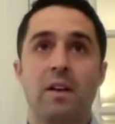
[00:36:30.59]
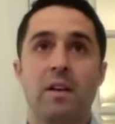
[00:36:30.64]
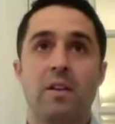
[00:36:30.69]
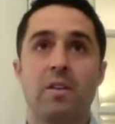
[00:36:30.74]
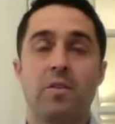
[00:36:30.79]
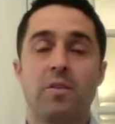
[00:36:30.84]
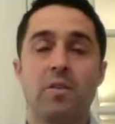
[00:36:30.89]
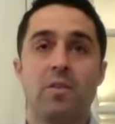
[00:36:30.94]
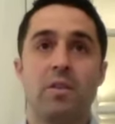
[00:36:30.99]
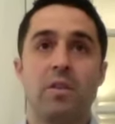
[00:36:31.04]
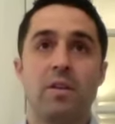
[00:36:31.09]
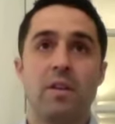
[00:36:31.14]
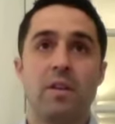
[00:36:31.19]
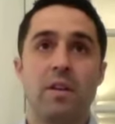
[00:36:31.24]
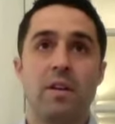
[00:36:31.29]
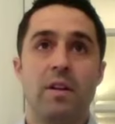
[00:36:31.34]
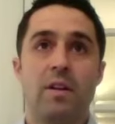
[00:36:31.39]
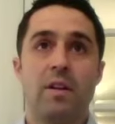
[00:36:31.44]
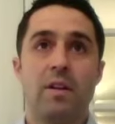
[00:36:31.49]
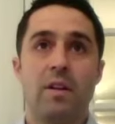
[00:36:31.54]
you know,
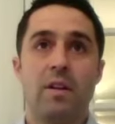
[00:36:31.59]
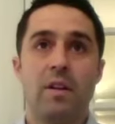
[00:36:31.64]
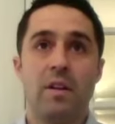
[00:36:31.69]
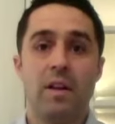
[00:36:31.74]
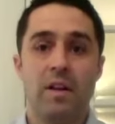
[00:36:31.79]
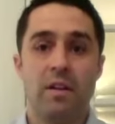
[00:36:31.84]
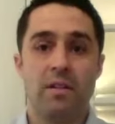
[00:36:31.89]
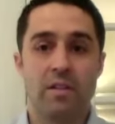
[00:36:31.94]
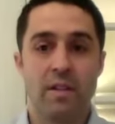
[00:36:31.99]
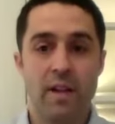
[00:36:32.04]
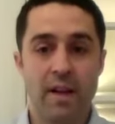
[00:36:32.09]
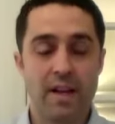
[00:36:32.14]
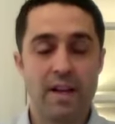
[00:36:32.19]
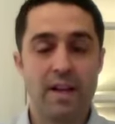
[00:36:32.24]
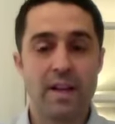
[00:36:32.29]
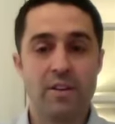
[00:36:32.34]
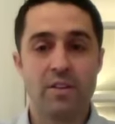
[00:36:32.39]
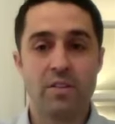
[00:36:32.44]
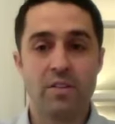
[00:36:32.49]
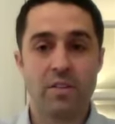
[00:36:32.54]
letting
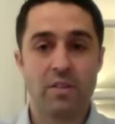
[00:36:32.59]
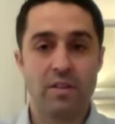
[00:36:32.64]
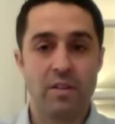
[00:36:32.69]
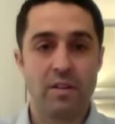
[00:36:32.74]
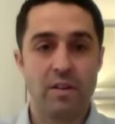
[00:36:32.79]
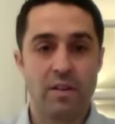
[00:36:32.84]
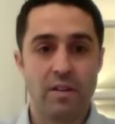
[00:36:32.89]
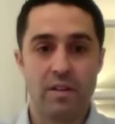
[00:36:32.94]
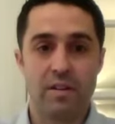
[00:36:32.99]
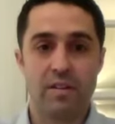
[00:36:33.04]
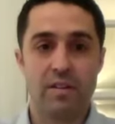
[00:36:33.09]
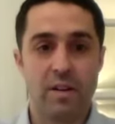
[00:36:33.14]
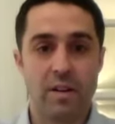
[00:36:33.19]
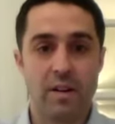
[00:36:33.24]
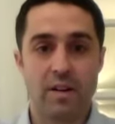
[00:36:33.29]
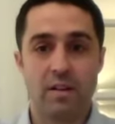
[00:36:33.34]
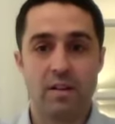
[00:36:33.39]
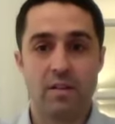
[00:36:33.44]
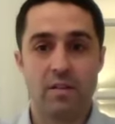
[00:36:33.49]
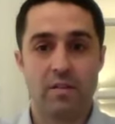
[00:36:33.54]
agents
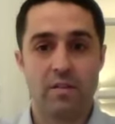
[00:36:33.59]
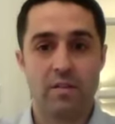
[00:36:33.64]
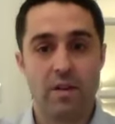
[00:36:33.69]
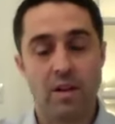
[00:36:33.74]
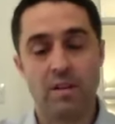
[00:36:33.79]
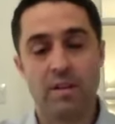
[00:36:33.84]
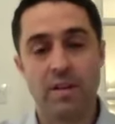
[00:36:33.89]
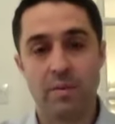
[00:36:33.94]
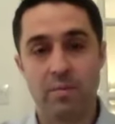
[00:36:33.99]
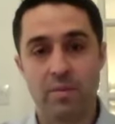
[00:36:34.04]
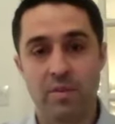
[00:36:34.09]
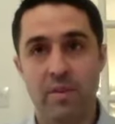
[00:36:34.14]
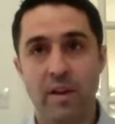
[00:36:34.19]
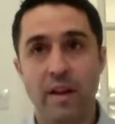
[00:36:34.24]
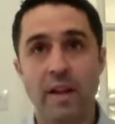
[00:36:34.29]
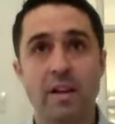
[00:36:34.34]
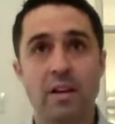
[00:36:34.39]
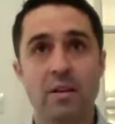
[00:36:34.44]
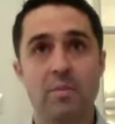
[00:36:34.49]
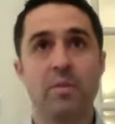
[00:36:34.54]
say in terms of
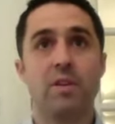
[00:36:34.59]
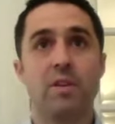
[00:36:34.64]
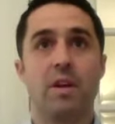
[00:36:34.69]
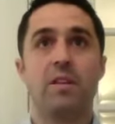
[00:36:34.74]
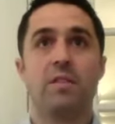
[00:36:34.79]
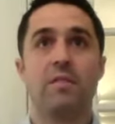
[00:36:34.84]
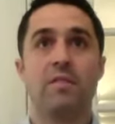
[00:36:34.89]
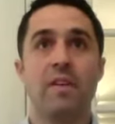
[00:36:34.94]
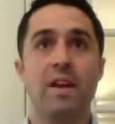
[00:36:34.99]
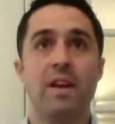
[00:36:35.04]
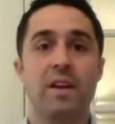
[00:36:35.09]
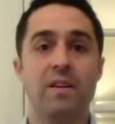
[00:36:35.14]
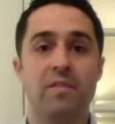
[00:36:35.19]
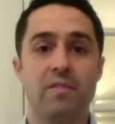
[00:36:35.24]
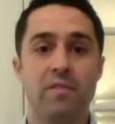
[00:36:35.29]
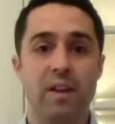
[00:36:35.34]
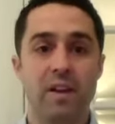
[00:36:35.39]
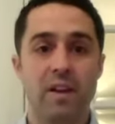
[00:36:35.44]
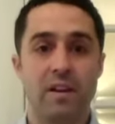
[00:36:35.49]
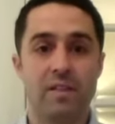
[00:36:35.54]
income, it's very,
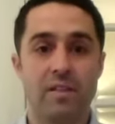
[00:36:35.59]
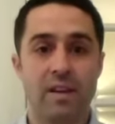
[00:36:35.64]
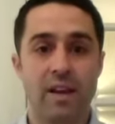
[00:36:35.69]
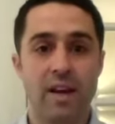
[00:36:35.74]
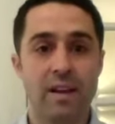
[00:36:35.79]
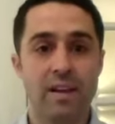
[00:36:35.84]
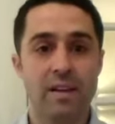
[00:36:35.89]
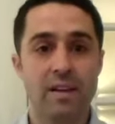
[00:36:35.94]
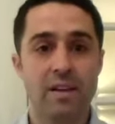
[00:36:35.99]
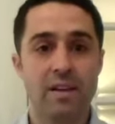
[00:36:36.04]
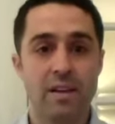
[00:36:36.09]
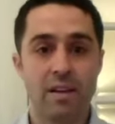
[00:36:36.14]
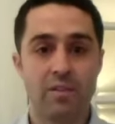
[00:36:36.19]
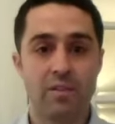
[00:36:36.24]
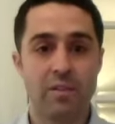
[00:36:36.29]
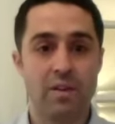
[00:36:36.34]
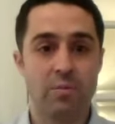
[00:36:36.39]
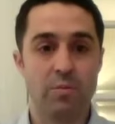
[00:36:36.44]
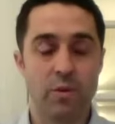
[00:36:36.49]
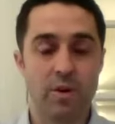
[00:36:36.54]
very steady. It's
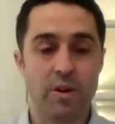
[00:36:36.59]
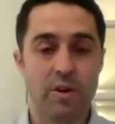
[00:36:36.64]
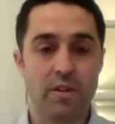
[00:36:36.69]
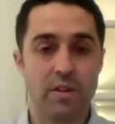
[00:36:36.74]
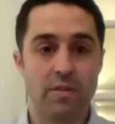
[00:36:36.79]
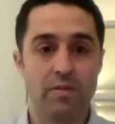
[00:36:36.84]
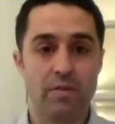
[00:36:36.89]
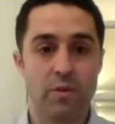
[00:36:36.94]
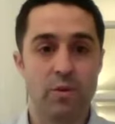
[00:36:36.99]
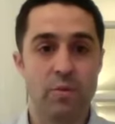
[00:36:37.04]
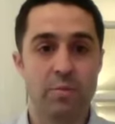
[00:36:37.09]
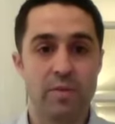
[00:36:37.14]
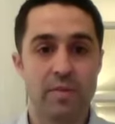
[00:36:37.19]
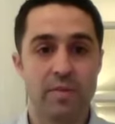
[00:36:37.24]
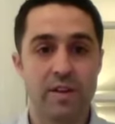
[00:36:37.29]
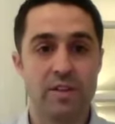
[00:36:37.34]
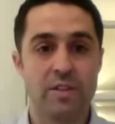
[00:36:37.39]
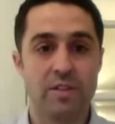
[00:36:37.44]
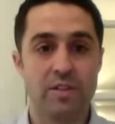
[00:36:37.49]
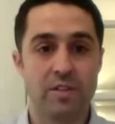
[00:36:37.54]
like one of the few
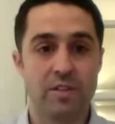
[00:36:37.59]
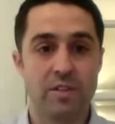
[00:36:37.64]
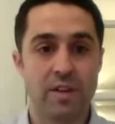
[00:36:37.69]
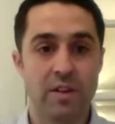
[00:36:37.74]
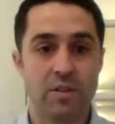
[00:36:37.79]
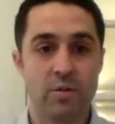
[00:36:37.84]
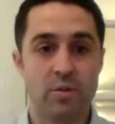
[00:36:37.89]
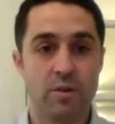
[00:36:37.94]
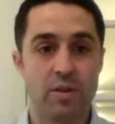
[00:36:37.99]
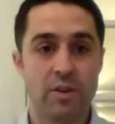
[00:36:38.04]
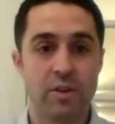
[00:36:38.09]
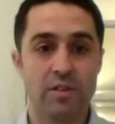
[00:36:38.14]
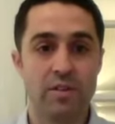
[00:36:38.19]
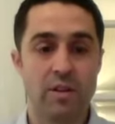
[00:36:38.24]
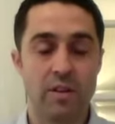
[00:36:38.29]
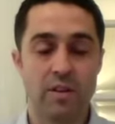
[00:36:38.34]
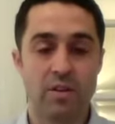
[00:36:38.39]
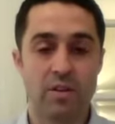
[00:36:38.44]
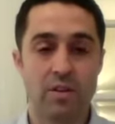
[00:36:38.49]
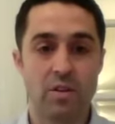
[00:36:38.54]
professions I know. It's
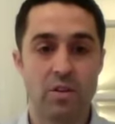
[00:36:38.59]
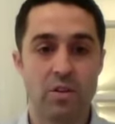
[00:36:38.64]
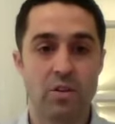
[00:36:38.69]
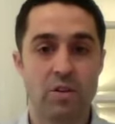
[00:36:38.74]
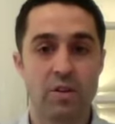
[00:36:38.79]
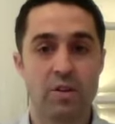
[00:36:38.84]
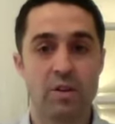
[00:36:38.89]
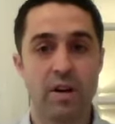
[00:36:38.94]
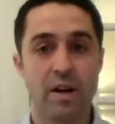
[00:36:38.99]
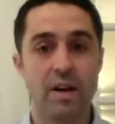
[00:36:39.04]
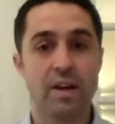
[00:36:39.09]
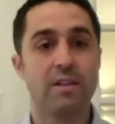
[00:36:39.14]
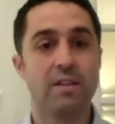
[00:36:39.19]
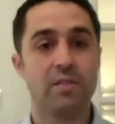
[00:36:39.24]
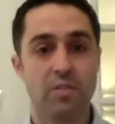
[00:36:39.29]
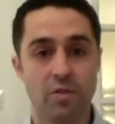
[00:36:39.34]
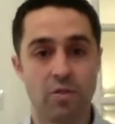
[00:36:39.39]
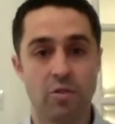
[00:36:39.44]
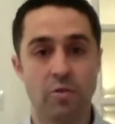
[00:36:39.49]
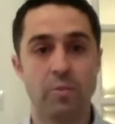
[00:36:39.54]
like your
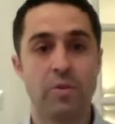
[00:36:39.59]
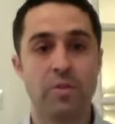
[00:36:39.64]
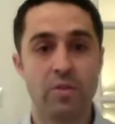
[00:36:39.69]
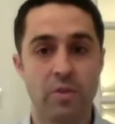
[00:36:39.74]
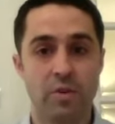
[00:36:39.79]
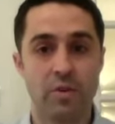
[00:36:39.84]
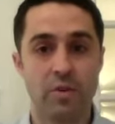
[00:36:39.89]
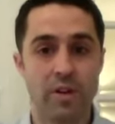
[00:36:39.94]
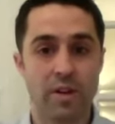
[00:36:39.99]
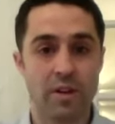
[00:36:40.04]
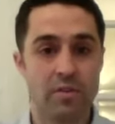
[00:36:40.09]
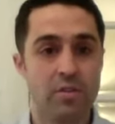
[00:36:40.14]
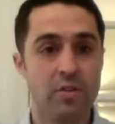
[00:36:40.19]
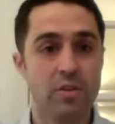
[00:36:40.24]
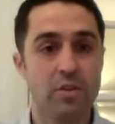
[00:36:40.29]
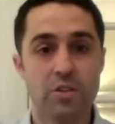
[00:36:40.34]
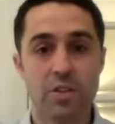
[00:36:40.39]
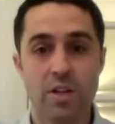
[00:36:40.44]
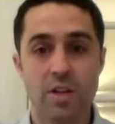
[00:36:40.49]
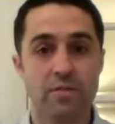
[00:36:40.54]
clients are almost on, as
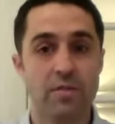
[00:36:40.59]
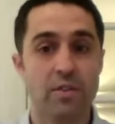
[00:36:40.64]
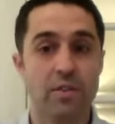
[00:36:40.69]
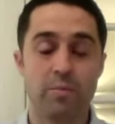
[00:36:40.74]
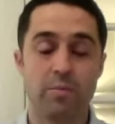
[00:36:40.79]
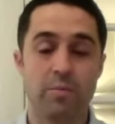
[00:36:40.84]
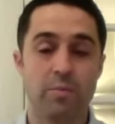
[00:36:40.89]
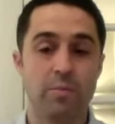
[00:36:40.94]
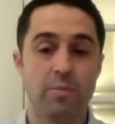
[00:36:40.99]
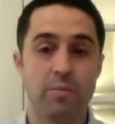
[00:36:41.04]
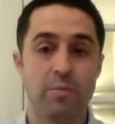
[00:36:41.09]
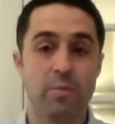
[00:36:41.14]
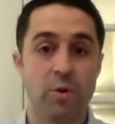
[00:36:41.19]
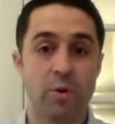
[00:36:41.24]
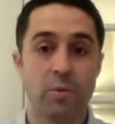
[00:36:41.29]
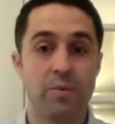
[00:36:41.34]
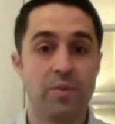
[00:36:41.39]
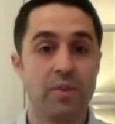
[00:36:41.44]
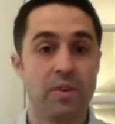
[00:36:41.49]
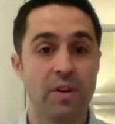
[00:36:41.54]
long as you have their
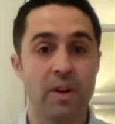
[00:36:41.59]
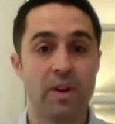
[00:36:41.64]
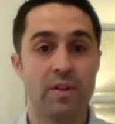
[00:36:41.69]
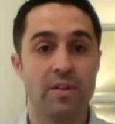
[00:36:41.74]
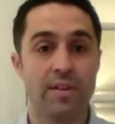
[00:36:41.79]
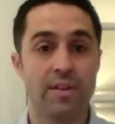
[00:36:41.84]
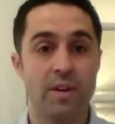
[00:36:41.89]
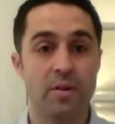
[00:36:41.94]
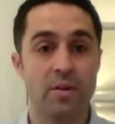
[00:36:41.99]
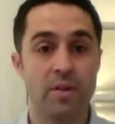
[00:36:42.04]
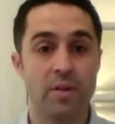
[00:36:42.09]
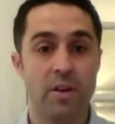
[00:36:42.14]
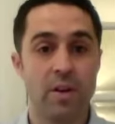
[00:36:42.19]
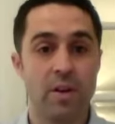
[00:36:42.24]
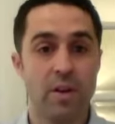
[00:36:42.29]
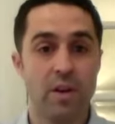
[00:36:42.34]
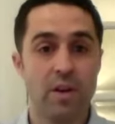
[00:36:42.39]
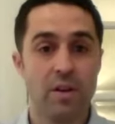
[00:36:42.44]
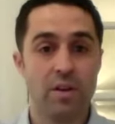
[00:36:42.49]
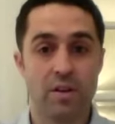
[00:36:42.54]
property rented out,
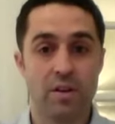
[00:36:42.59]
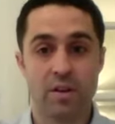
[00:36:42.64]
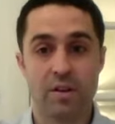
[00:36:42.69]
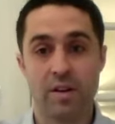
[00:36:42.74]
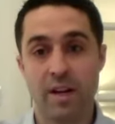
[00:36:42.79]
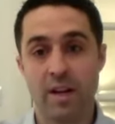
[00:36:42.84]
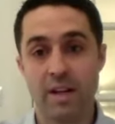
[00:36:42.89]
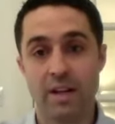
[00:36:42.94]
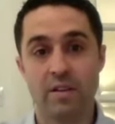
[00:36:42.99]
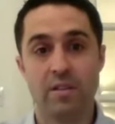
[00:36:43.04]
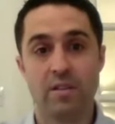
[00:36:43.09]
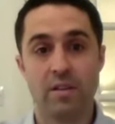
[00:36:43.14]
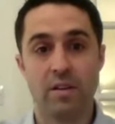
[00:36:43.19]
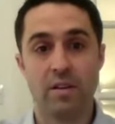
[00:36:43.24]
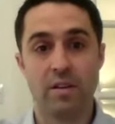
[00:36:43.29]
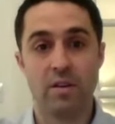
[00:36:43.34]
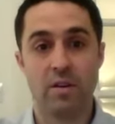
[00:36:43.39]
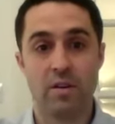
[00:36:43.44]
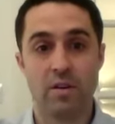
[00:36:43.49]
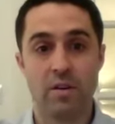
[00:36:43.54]
their clients
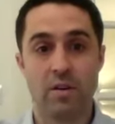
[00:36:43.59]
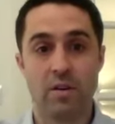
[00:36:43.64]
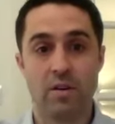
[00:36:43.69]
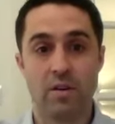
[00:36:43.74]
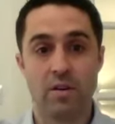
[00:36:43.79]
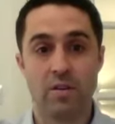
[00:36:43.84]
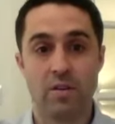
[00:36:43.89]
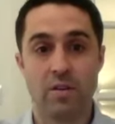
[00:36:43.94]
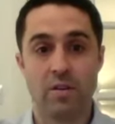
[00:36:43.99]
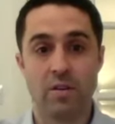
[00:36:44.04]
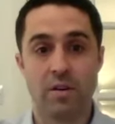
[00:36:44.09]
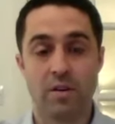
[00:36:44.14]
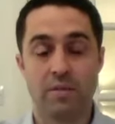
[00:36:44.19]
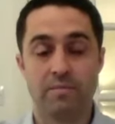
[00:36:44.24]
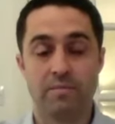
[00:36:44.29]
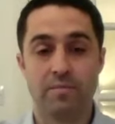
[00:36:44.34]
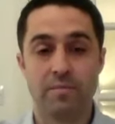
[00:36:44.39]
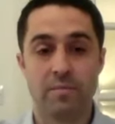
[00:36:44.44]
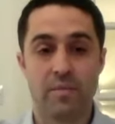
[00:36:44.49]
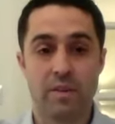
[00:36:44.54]
or your